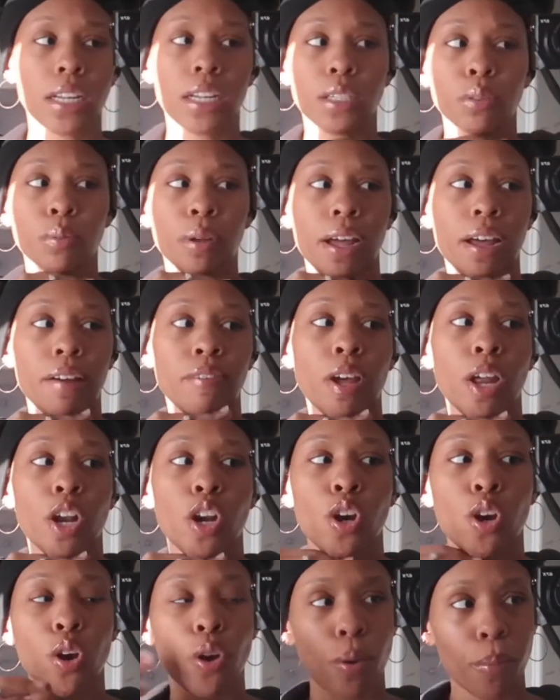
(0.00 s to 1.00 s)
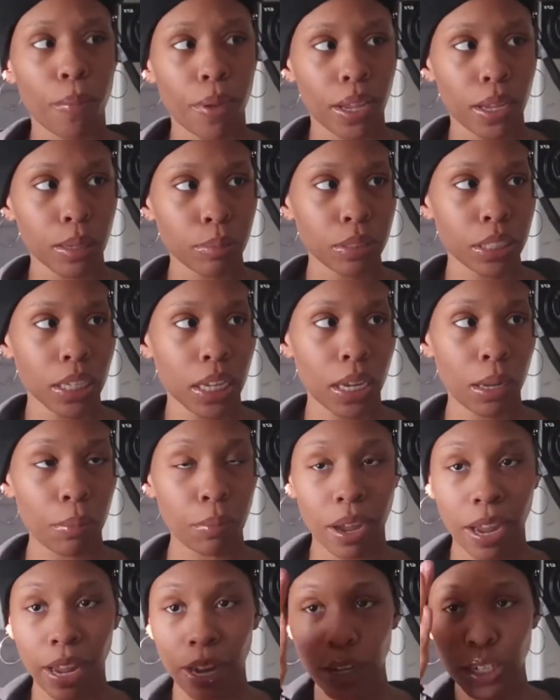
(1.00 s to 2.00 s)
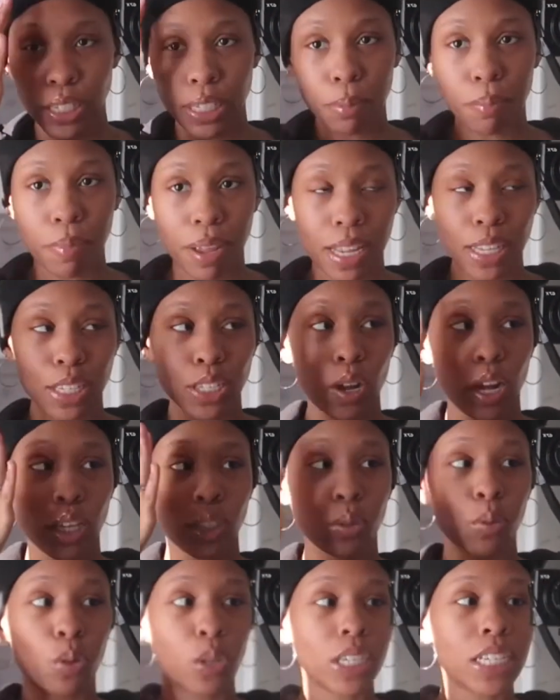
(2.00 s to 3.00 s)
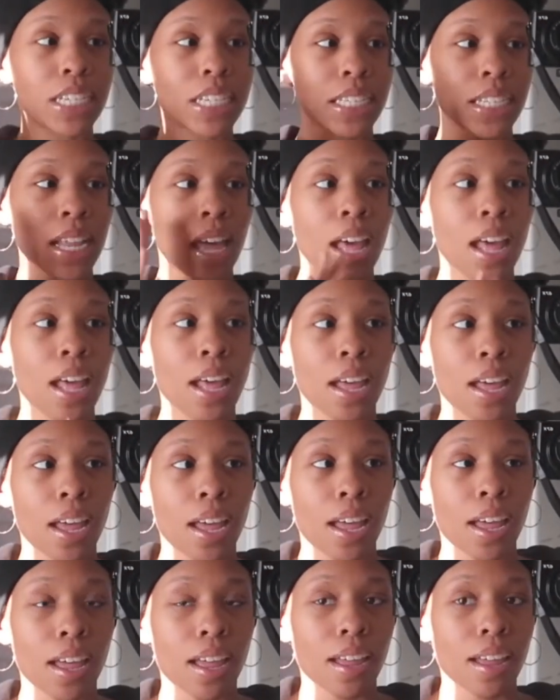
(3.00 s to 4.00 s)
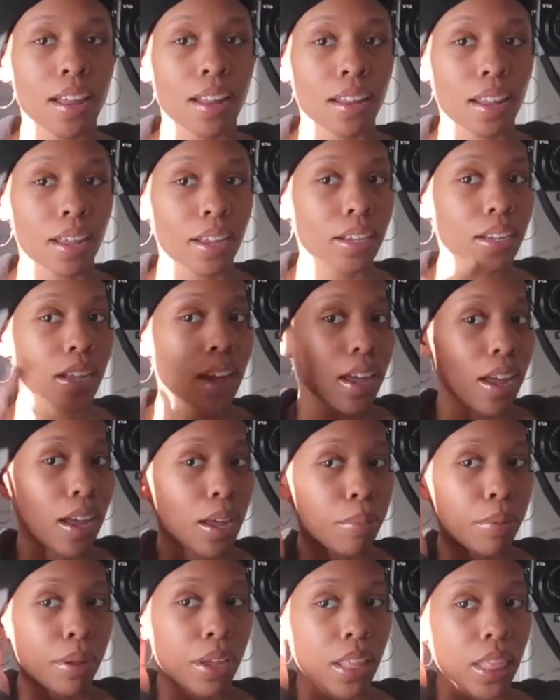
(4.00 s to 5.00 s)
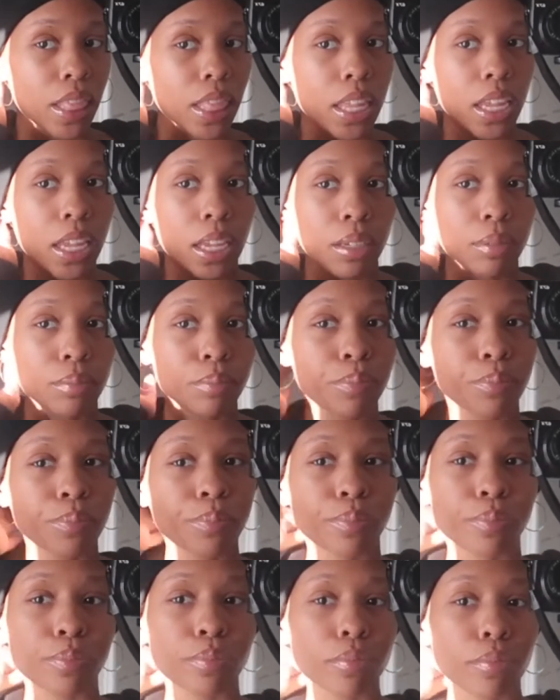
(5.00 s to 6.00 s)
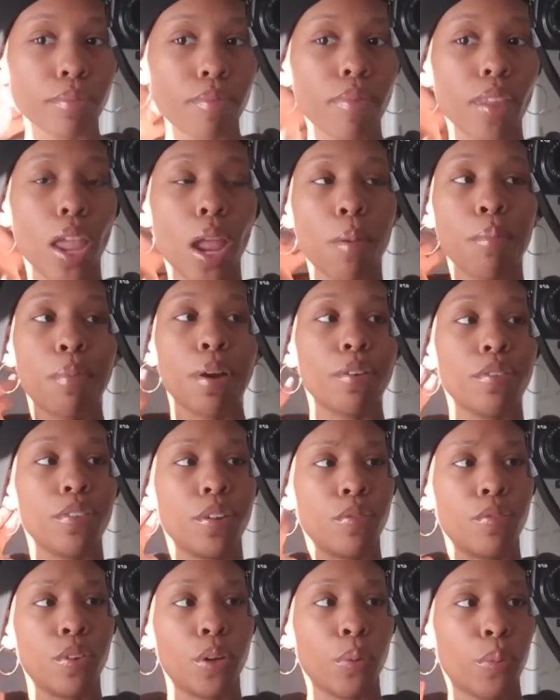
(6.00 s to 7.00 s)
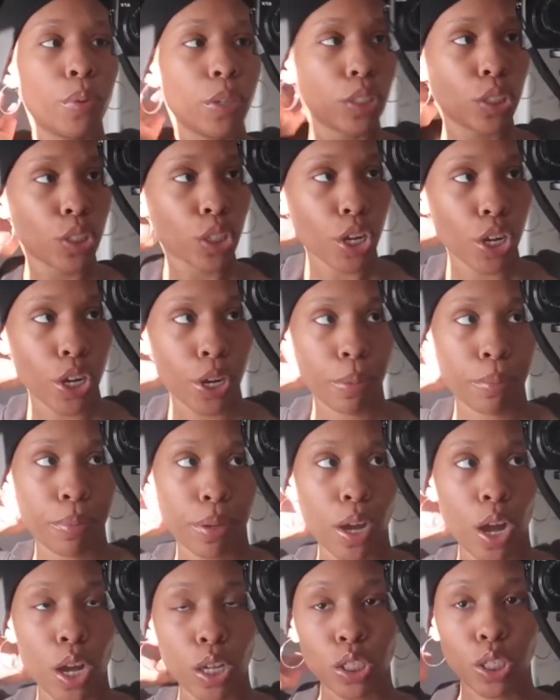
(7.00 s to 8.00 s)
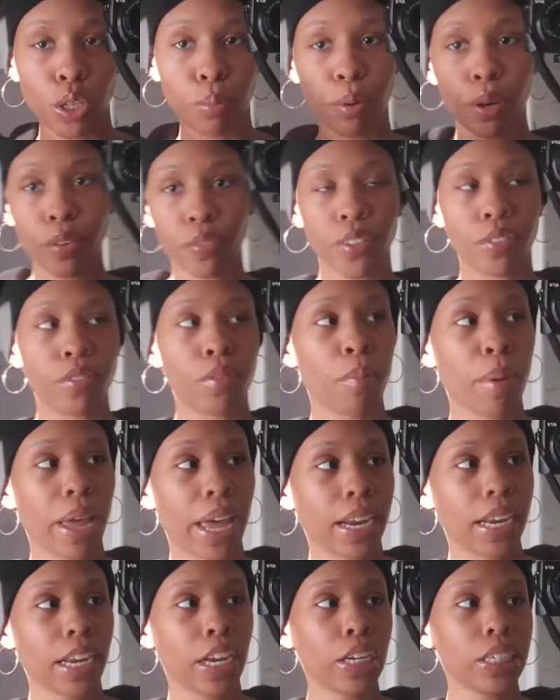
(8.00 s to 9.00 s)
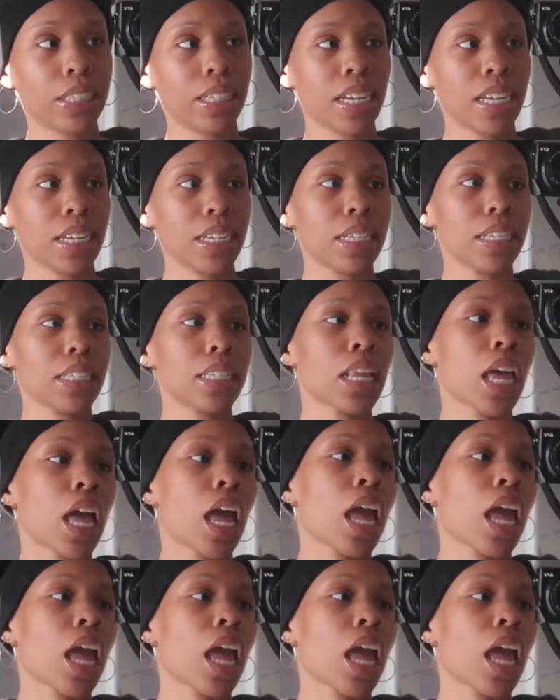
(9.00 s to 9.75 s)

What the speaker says: That's why I have no makeup done. My hair is a mess, so I threw on this like headband thing. Perfect for the winter, but also perfect for bad hair days.